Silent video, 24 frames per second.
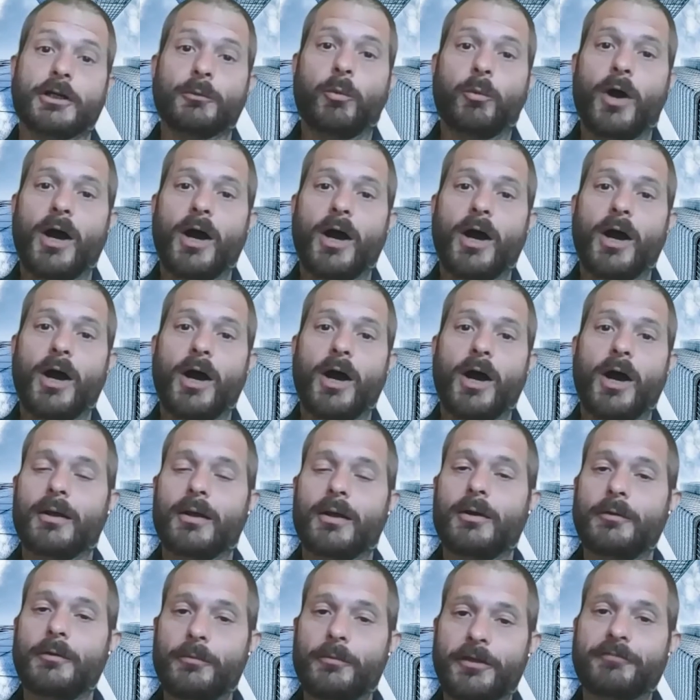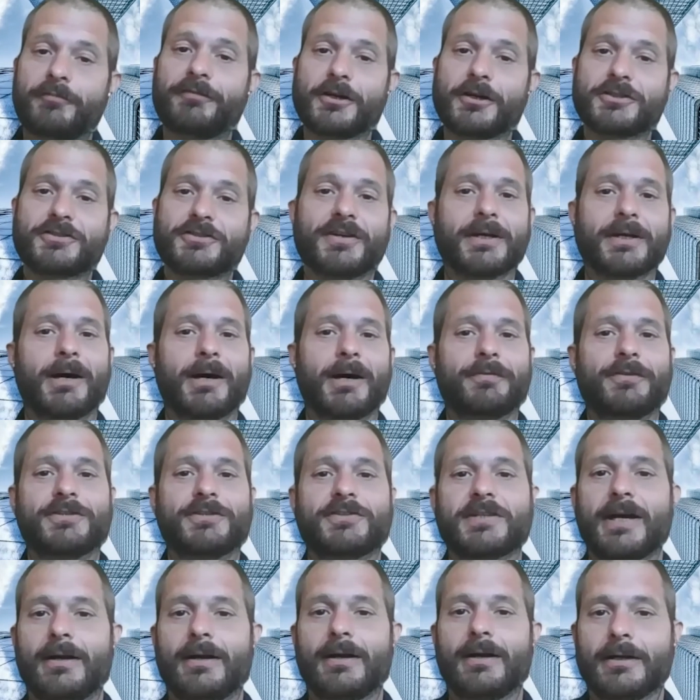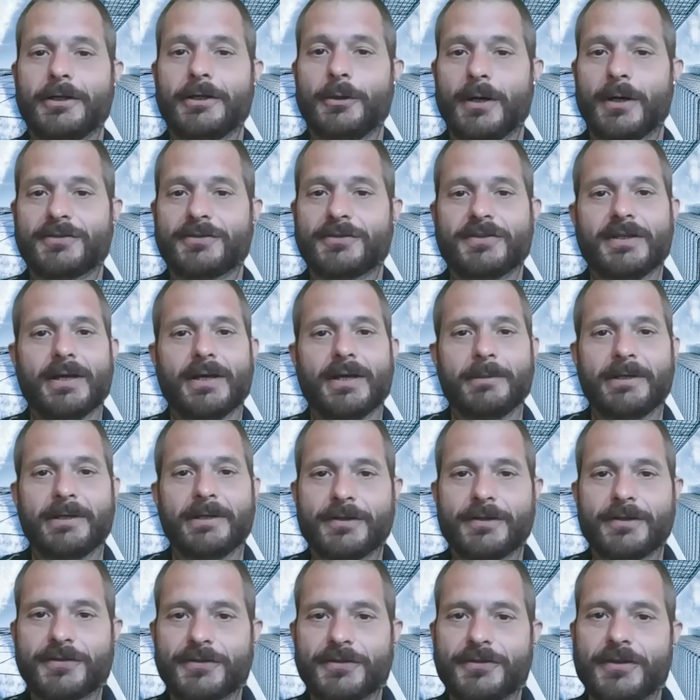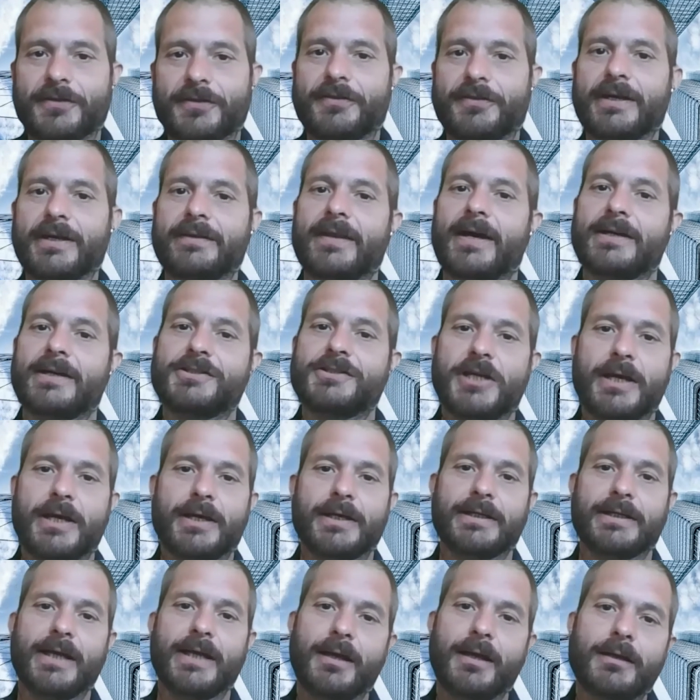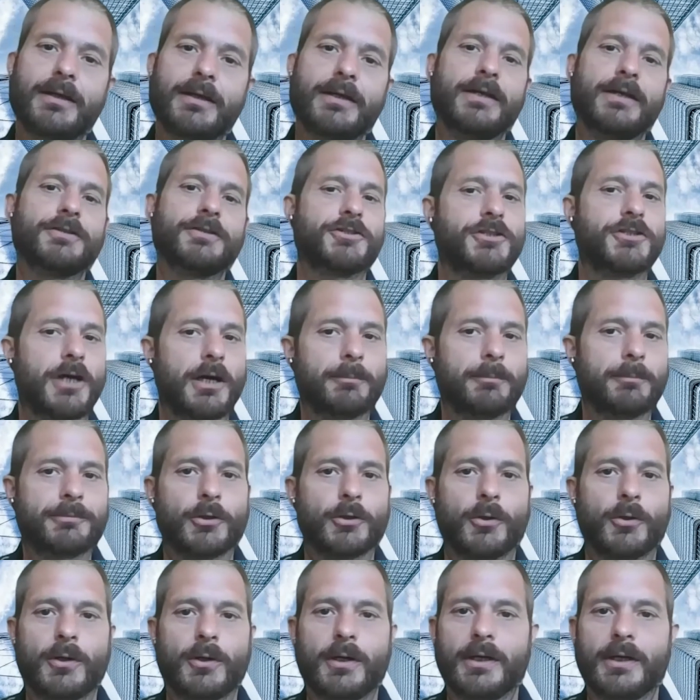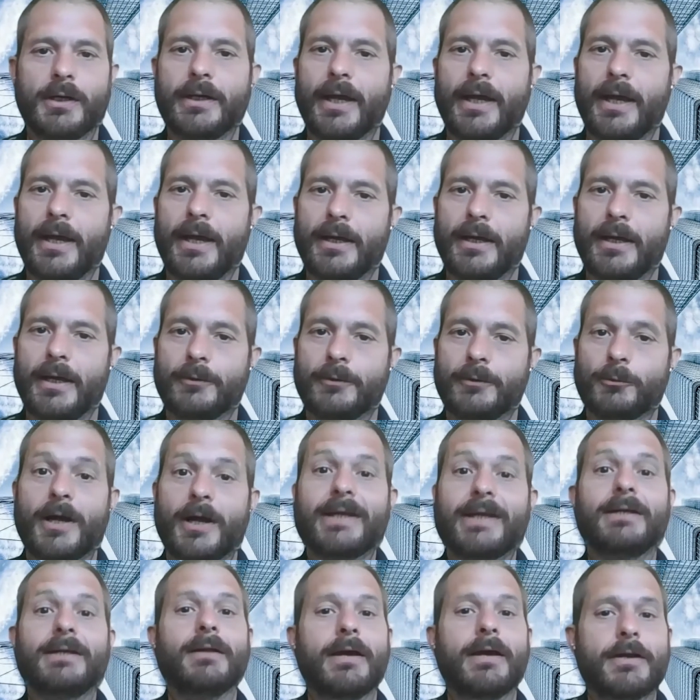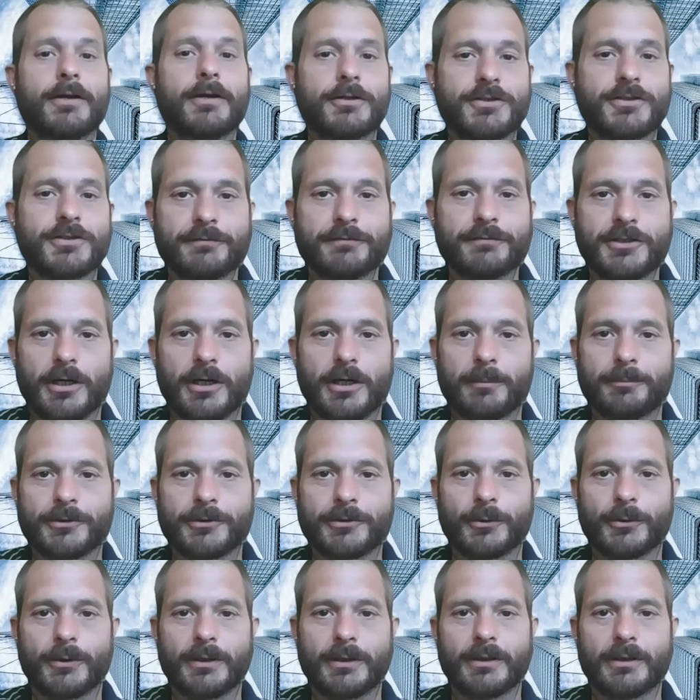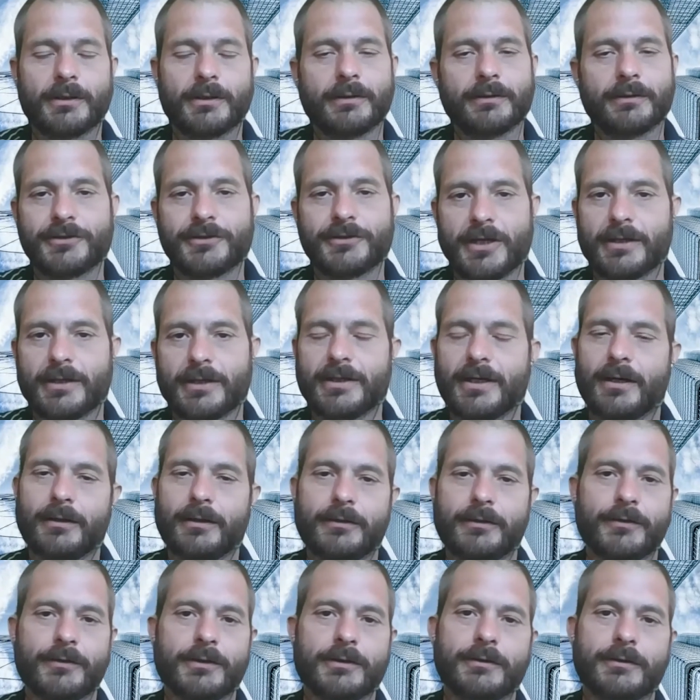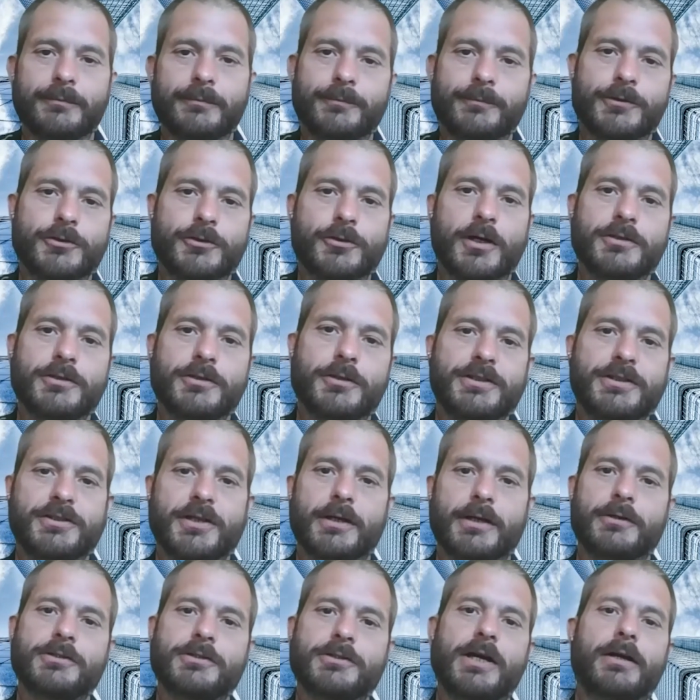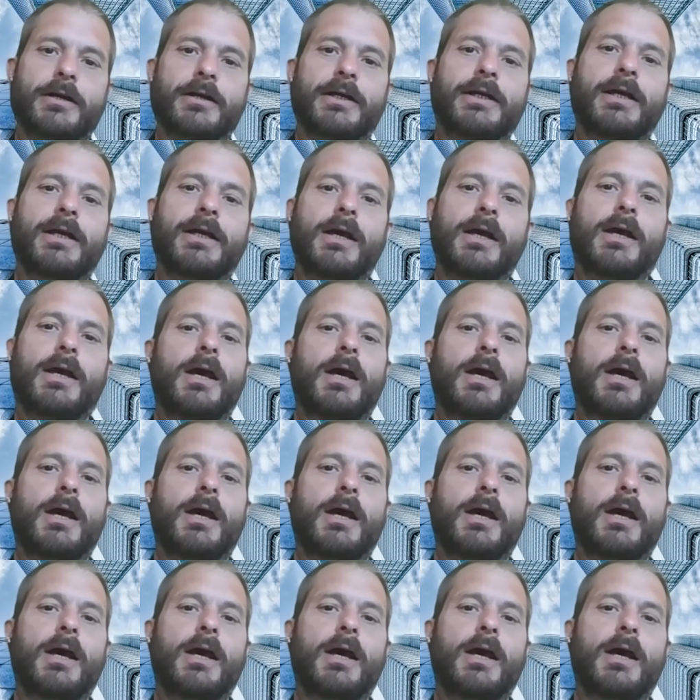Well, the first thing about this Terra USD, I mean, this is the thing that Janet Yellen has jumped on and regulators have jumped on, Janet Yellen, the Treasury Secretary.